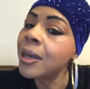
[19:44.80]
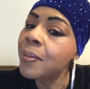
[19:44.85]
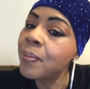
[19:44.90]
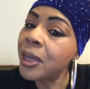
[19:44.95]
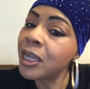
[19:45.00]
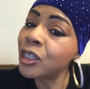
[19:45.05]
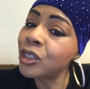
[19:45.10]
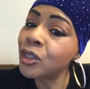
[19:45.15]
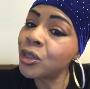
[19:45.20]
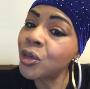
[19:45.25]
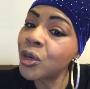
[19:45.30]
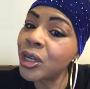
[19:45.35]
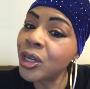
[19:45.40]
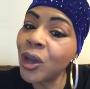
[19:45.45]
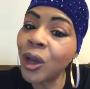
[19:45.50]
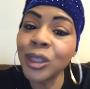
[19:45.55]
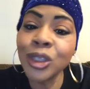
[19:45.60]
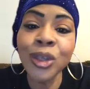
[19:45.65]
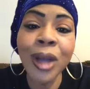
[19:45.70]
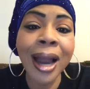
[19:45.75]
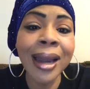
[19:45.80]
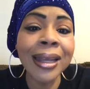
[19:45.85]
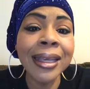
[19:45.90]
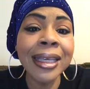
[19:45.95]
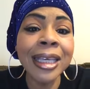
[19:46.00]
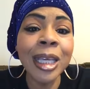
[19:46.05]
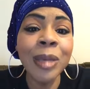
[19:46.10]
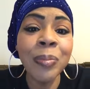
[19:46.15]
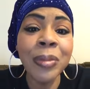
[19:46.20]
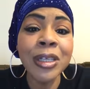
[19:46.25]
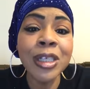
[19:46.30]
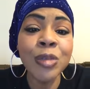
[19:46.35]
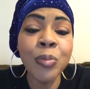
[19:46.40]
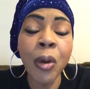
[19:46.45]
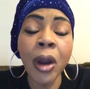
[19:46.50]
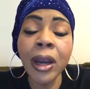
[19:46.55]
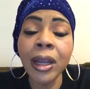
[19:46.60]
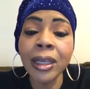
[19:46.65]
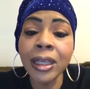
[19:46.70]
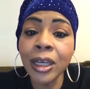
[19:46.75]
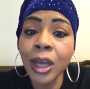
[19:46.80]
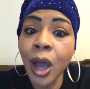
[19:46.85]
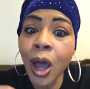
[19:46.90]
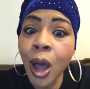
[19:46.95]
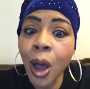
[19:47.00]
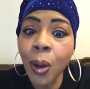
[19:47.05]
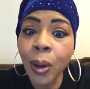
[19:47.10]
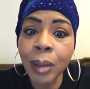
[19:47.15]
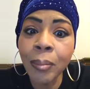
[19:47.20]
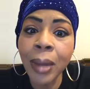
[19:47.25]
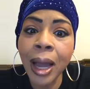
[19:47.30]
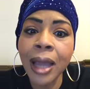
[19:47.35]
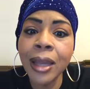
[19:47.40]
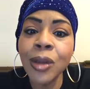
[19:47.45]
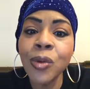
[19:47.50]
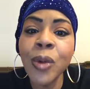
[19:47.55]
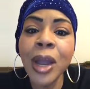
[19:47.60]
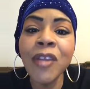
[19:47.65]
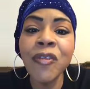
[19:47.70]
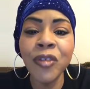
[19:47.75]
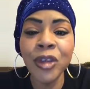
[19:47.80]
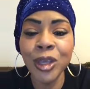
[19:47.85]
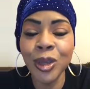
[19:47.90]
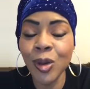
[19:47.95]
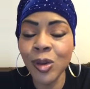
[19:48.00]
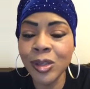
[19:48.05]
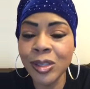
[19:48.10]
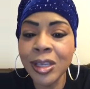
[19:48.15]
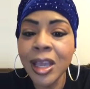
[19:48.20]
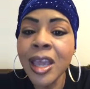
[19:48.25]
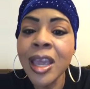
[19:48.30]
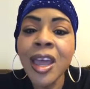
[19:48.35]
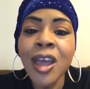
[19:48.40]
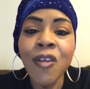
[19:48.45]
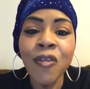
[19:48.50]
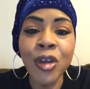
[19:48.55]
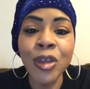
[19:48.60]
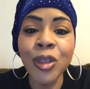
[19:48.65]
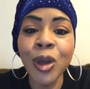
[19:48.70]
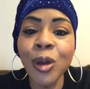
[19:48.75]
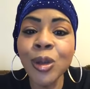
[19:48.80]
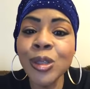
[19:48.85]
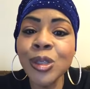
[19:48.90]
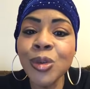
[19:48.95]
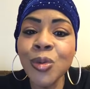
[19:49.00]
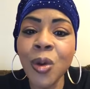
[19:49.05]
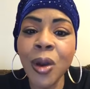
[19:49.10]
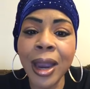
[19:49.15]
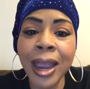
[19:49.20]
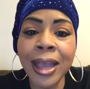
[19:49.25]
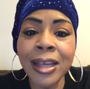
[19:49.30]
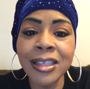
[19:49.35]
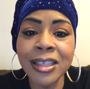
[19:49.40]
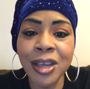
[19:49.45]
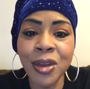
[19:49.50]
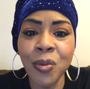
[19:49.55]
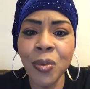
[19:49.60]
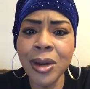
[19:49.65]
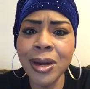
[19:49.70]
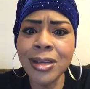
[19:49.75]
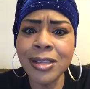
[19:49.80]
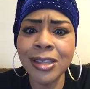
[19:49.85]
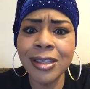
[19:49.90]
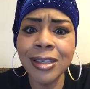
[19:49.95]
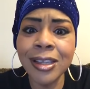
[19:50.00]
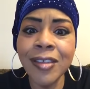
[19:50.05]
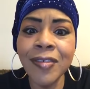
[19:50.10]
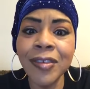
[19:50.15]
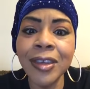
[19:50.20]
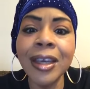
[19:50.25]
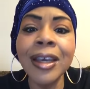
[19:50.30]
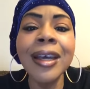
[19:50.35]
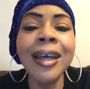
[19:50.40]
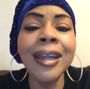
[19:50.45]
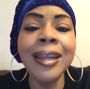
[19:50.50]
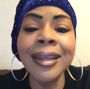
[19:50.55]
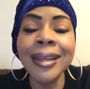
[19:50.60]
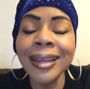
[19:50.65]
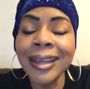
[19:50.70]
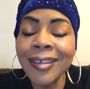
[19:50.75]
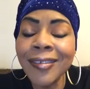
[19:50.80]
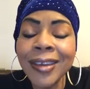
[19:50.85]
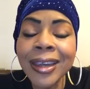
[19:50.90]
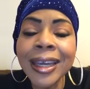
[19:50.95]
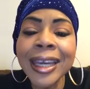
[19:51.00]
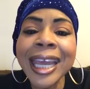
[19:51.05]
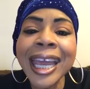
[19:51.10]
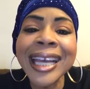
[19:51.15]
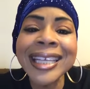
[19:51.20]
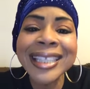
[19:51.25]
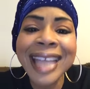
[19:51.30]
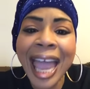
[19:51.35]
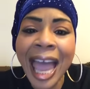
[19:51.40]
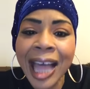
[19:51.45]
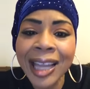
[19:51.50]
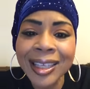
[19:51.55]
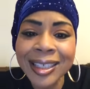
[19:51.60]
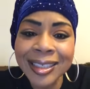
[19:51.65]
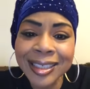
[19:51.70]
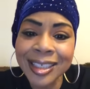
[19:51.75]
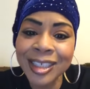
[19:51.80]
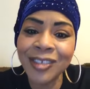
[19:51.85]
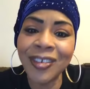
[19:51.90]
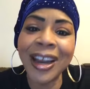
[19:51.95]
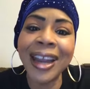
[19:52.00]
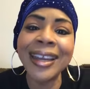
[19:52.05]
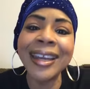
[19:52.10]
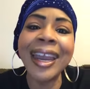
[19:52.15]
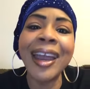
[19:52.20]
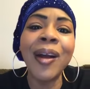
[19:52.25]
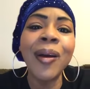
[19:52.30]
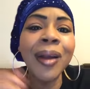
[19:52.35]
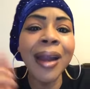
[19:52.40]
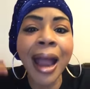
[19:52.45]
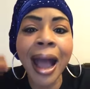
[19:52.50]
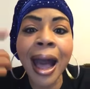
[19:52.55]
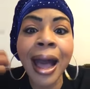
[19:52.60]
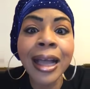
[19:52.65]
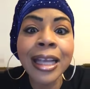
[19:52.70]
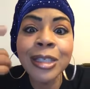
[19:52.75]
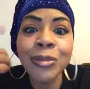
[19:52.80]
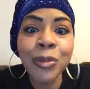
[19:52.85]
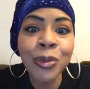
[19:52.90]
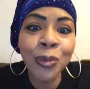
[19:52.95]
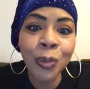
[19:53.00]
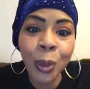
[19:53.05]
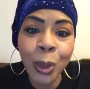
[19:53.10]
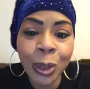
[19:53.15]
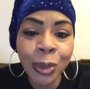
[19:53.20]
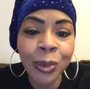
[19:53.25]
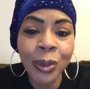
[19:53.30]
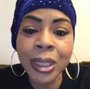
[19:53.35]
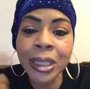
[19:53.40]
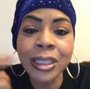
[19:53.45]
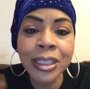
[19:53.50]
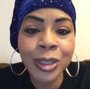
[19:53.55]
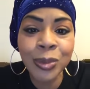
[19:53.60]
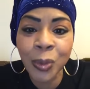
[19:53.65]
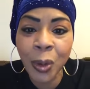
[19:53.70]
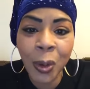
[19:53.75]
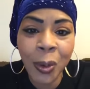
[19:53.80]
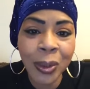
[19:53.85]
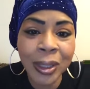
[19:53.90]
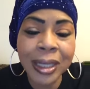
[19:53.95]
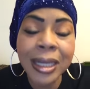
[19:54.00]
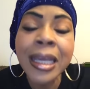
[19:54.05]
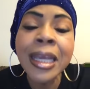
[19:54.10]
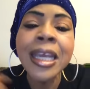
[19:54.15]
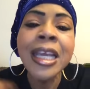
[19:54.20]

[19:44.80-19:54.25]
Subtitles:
Make sure y'all try to keep it sparkling. Oh, and by the way, for those who are asking, where is Olivia? Olivia has allergies right now. Her eyes were watery and swollen.